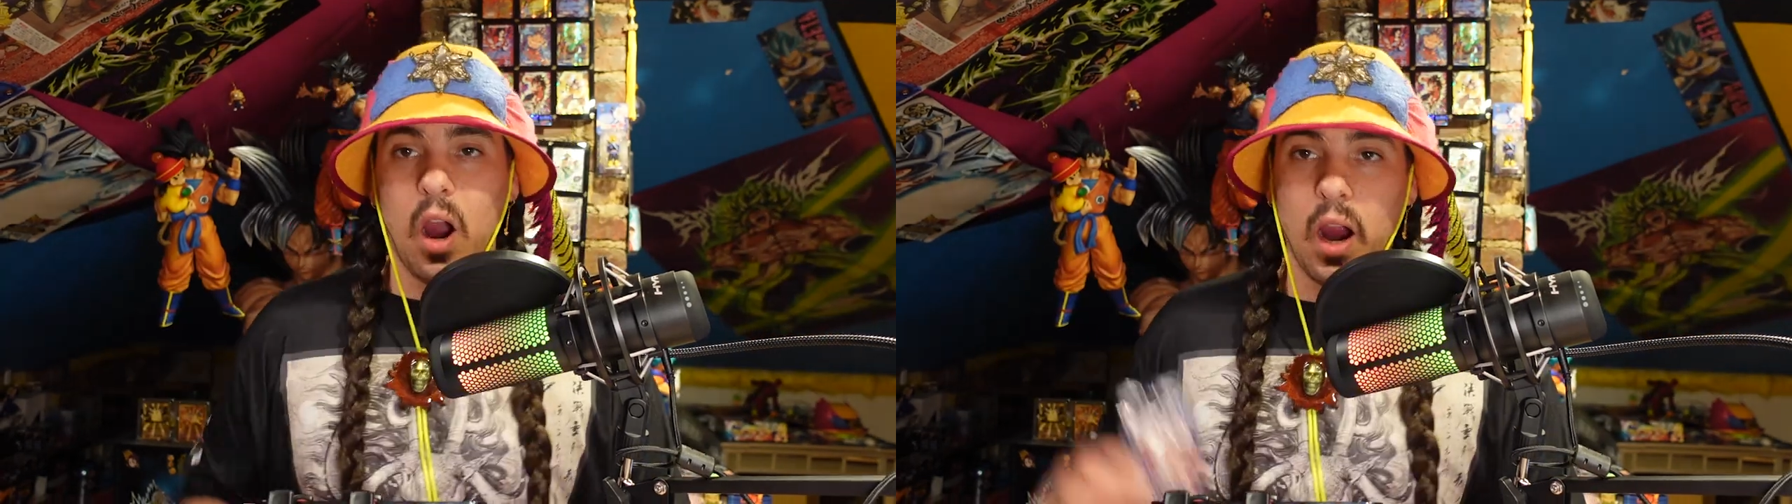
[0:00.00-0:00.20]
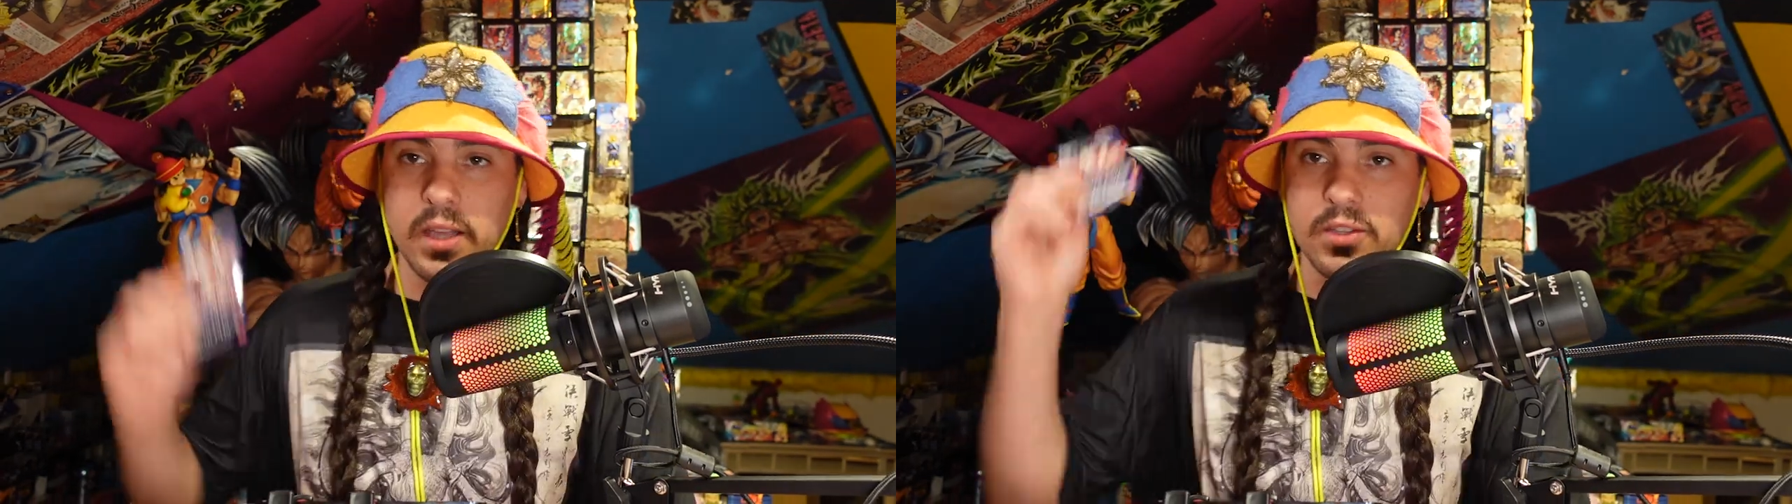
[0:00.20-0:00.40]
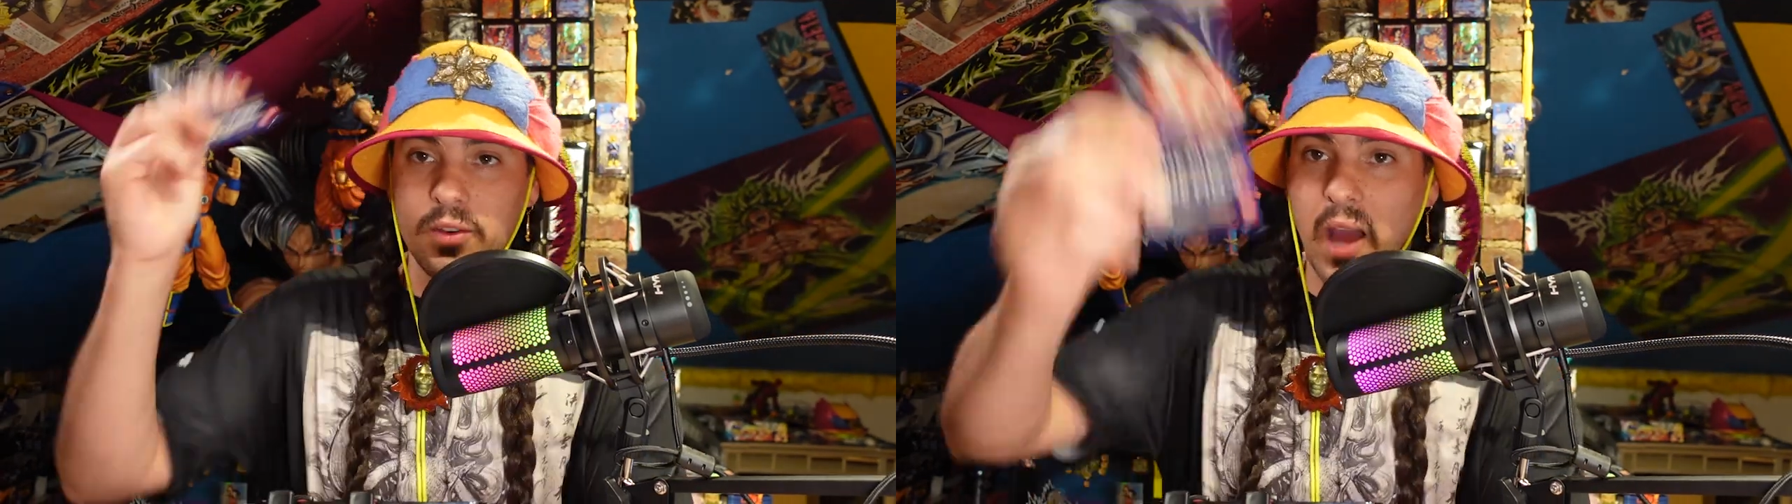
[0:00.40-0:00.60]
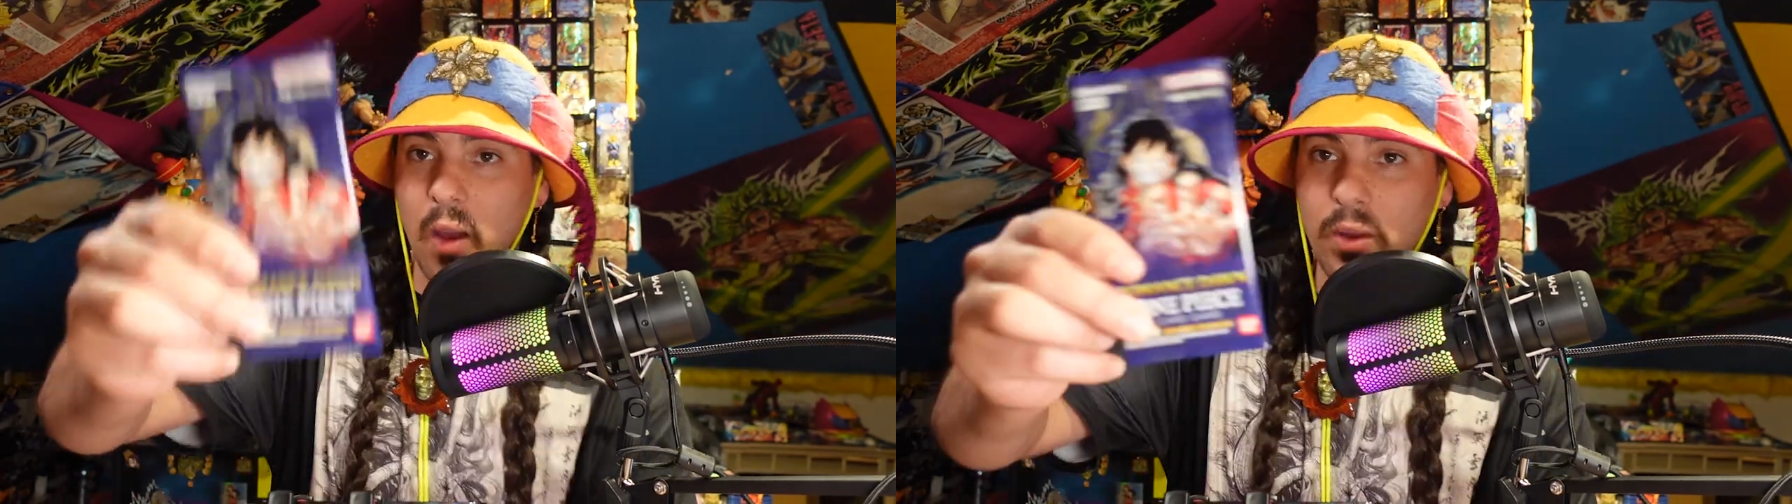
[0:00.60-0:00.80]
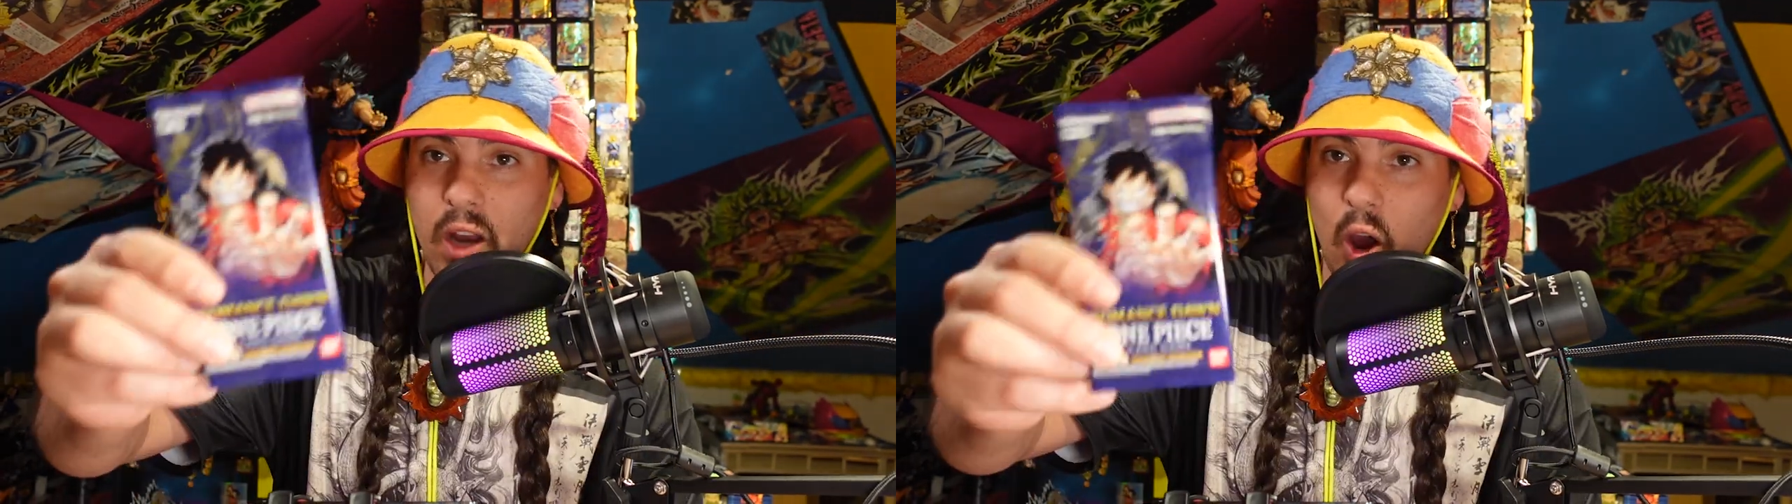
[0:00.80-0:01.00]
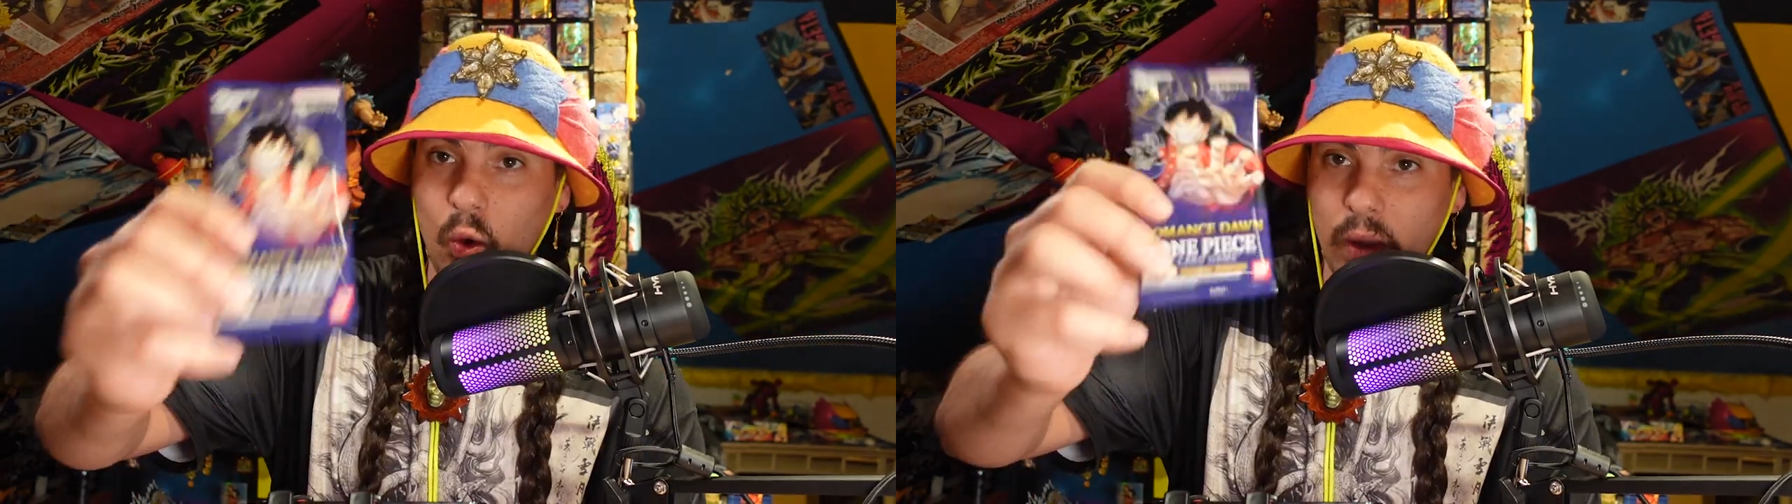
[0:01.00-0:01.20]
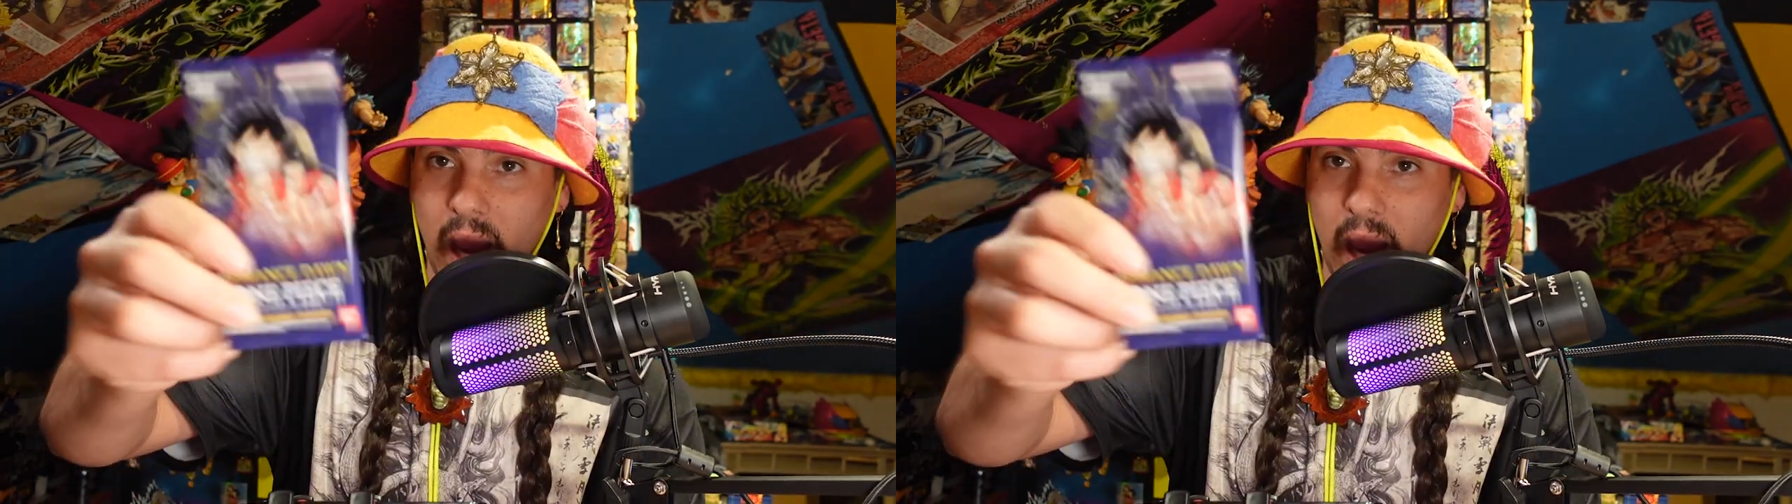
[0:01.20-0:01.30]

All right, so now we know